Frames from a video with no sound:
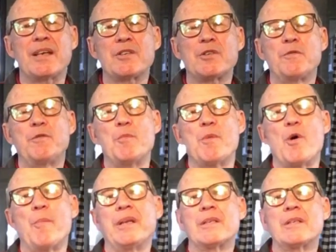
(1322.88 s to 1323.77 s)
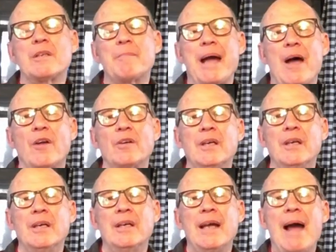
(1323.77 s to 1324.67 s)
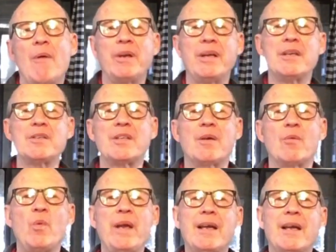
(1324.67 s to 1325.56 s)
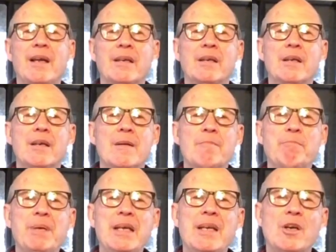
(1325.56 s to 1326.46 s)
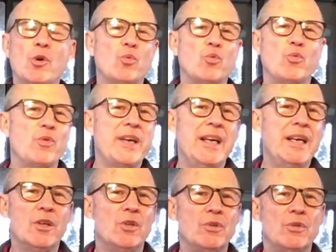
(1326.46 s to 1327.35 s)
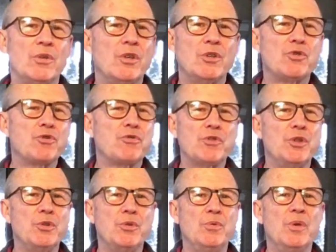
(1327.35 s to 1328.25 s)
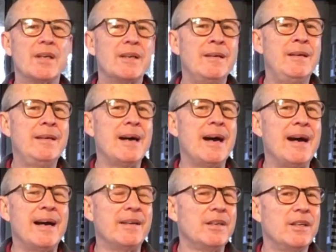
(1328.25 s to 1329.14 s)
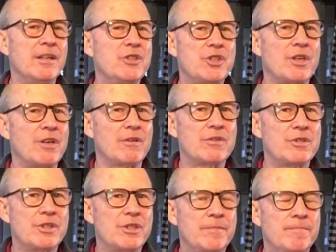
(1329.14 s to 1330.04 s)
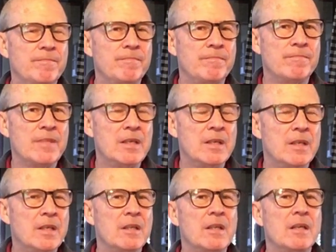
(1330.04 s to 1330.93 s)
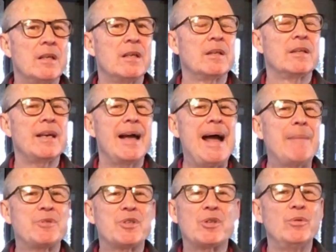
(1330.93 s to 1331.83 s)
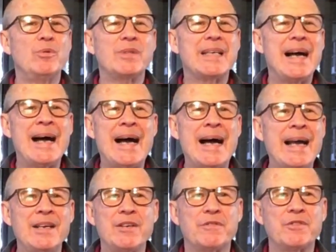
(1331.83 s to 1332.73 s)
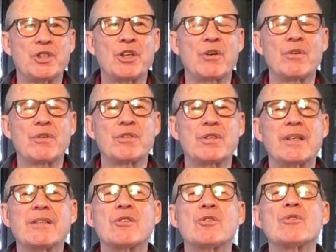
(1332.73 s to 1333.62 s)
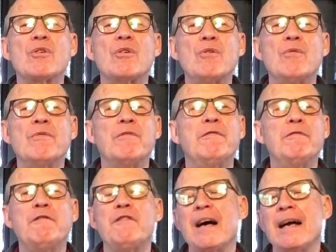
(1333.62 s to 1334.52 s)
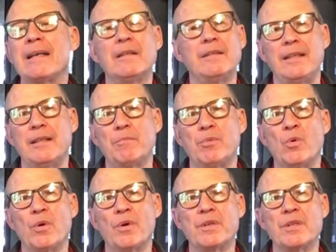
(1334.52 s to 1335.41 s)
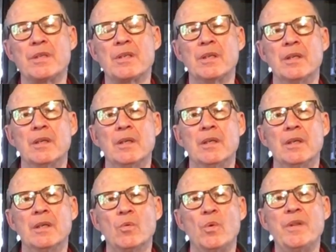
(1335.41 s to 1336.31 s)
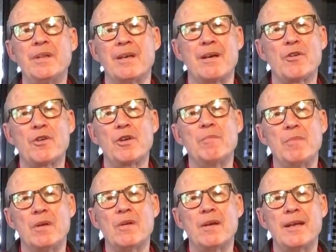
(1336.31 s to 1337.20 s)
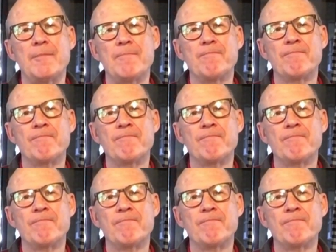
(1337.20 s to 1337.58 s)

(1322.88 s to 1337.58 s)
next few moments about how it is that we can be real, true God church. The absolute kind of church that's so vitally important within our community.